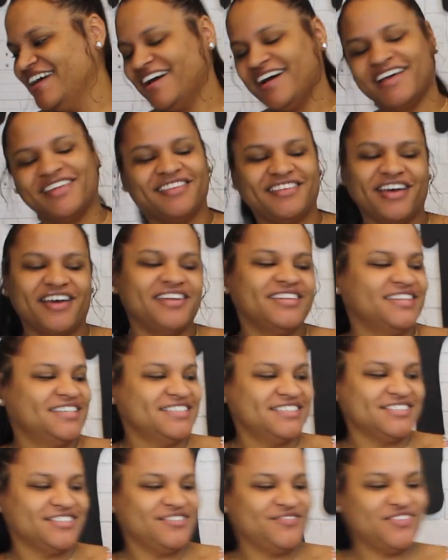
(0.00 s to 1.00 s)
I thought
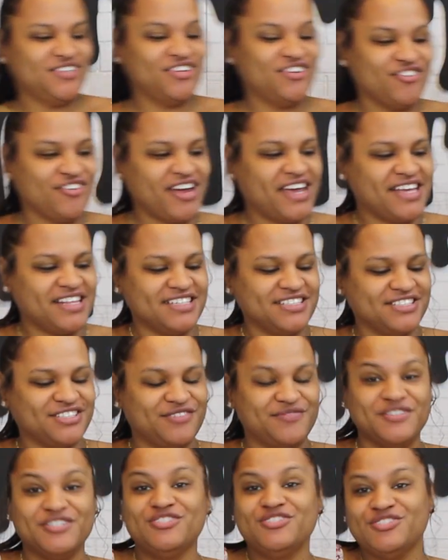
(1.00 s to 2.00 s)
this is gonna be great. This is
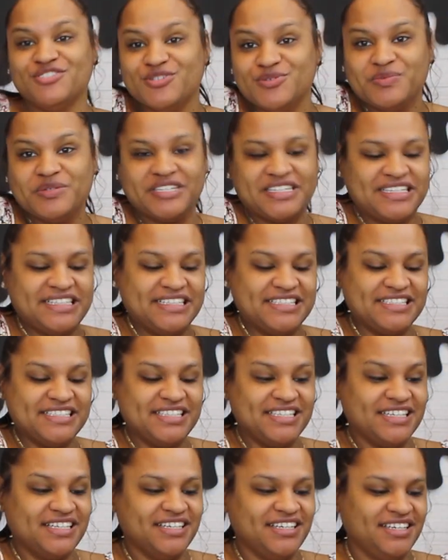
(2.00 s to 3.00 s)
gonna be super
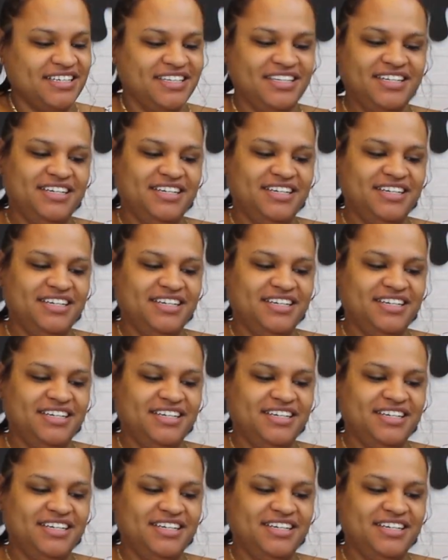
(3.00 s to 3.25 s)
easy.